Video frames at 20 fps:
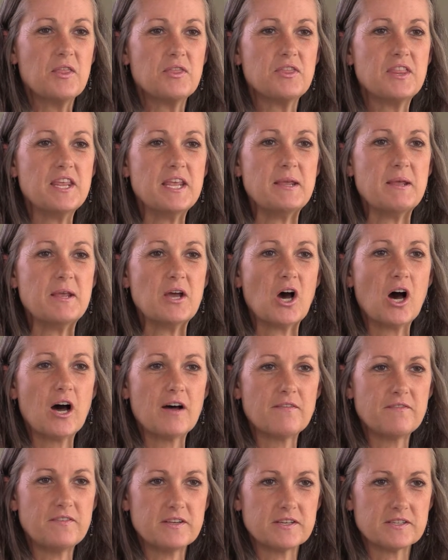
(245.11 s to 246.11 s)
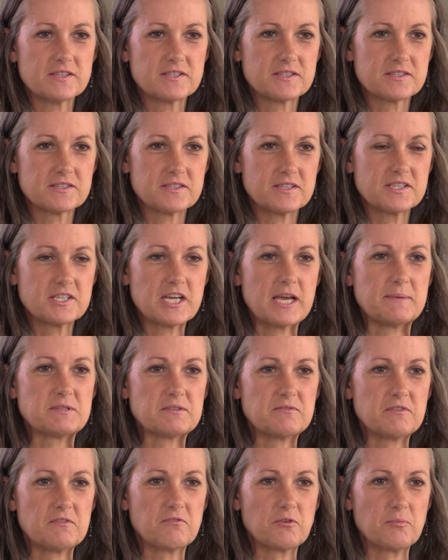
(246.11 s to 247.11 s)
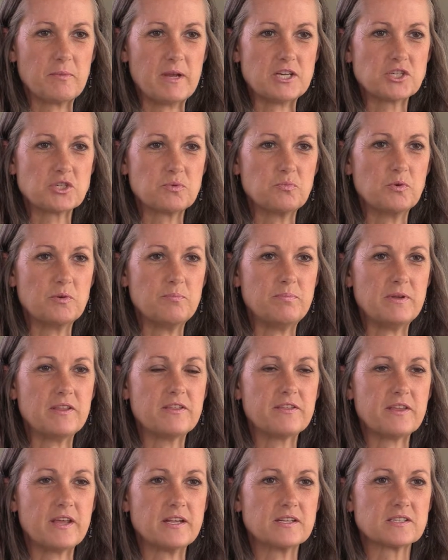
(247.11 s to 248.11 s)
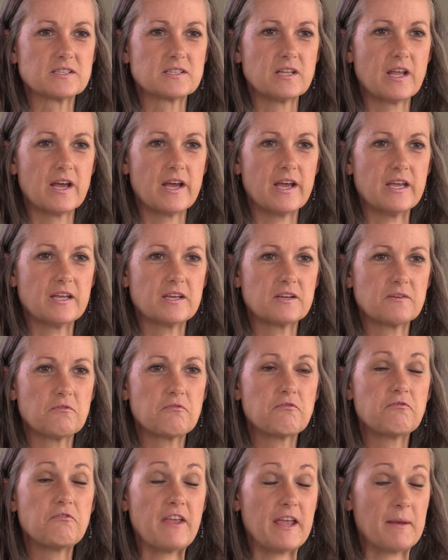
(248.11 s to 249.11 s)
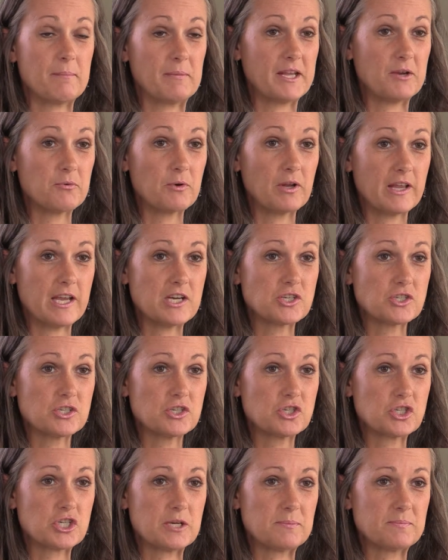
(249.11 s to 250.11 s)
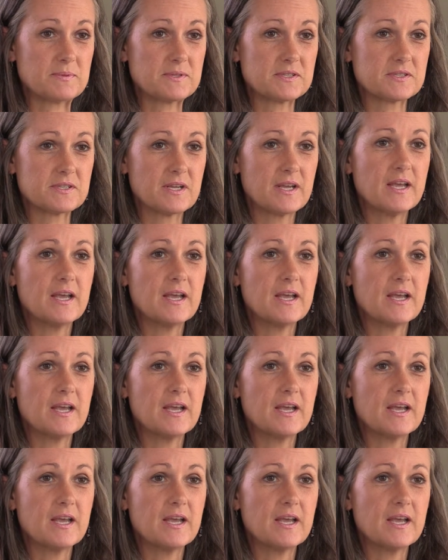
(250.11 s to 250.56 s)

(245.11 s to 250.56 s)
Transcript: The obvious types of information would be things like family relationships.